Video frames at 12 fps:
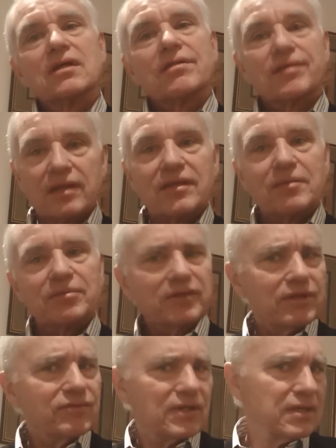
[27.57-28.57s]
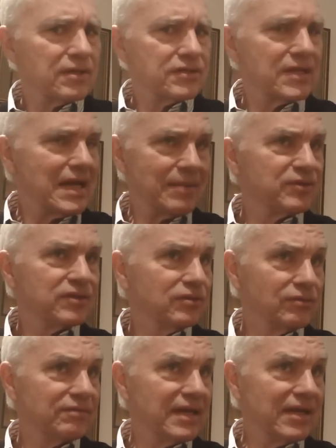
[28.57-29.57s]
think they believe in it as an
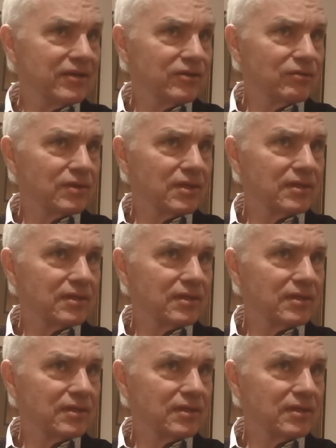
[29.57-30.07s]
absolute value.